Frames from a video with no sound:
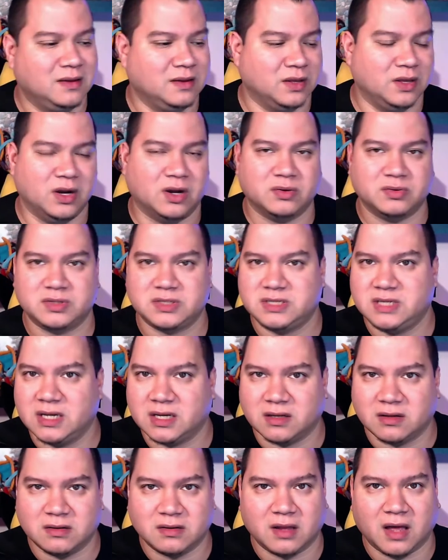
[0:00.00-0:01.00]
you know,
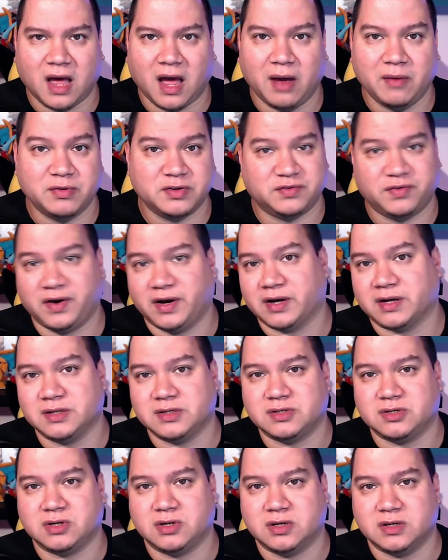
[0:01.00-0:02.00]
still I was very
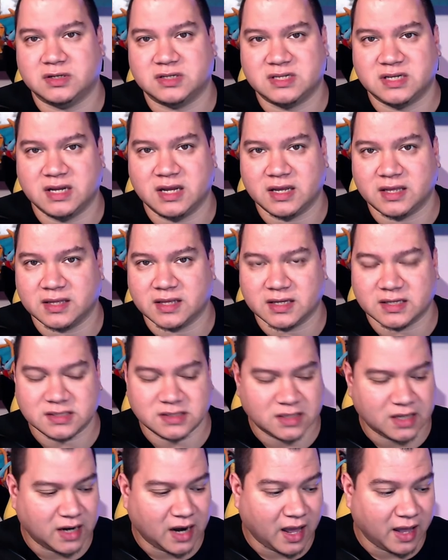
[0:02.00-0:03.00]
concerned seeing this,
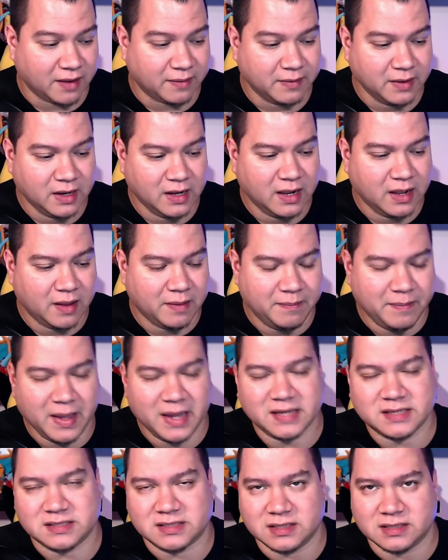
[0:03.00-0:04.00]
and I
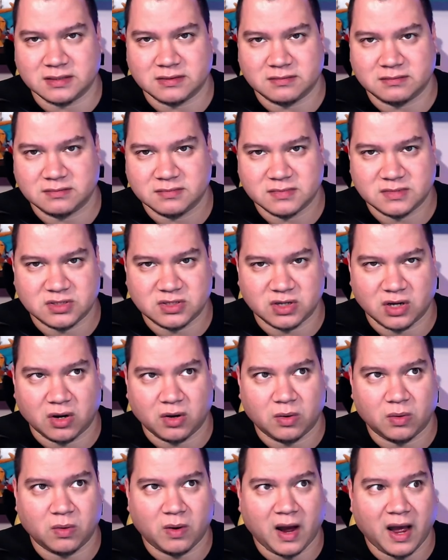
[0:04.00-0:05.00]
makes it
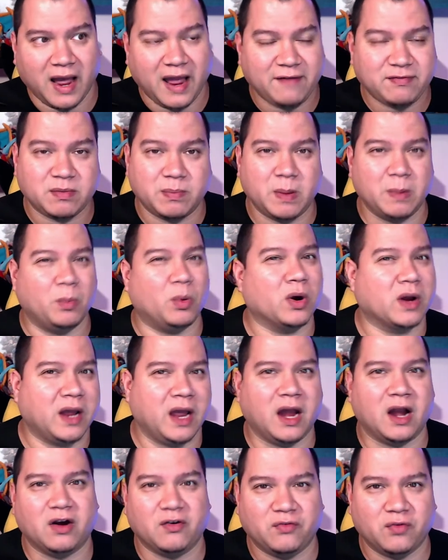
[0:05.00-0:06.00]
so I have to be more
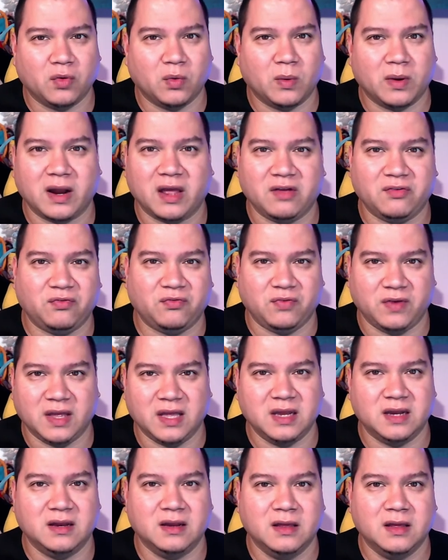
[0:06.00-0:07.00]
careful when I
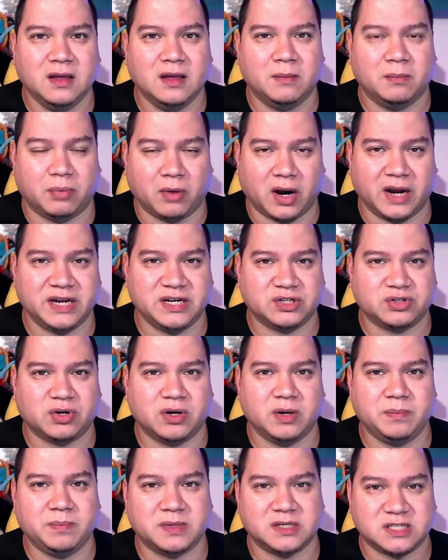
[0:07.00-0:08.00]
feed brine
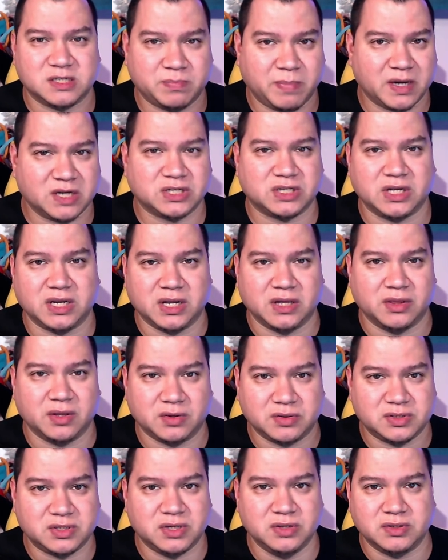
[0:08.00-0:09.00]
shrimp, especially in
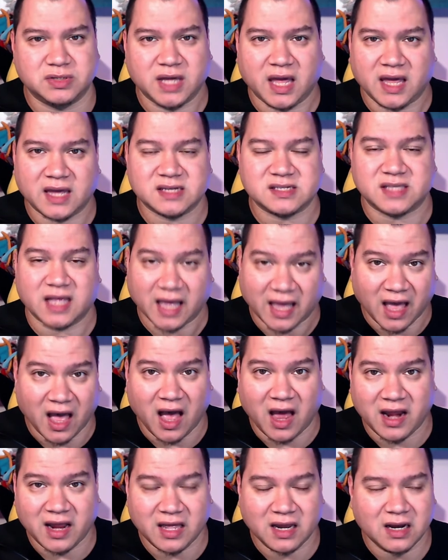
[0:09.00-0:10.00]
those two tanks that
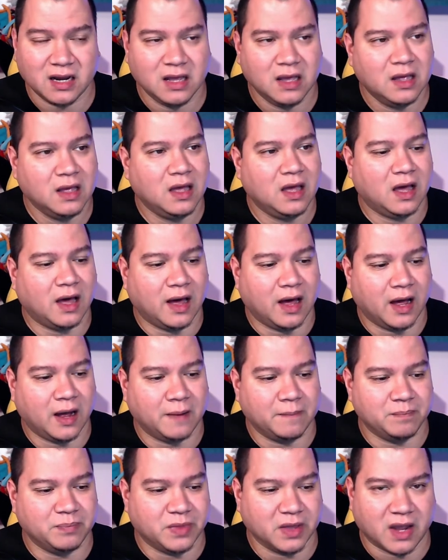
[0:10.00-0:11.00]
got it.
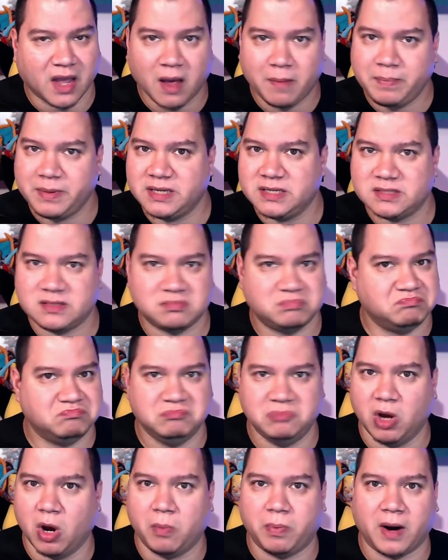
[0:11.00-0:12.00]
Um, the guppies,
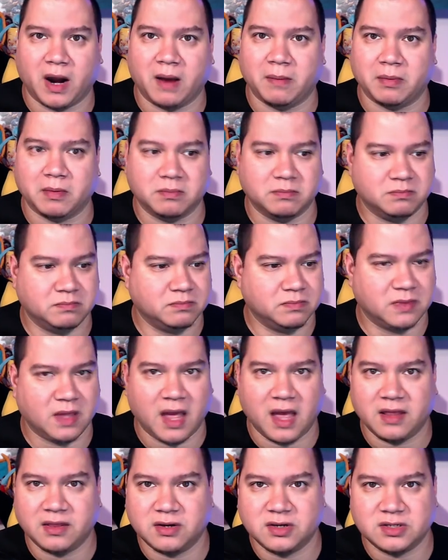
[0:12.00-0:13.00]
no problem. The
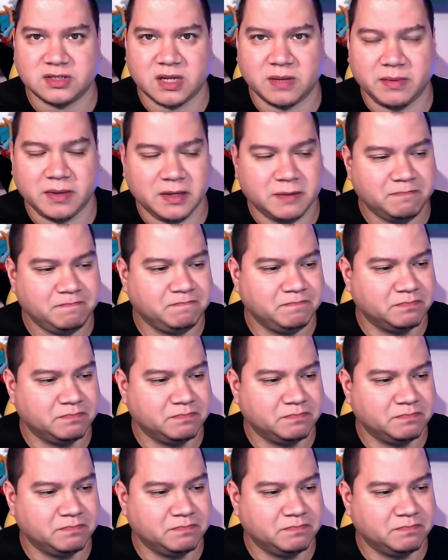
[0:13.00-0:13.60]
endlers, I mean,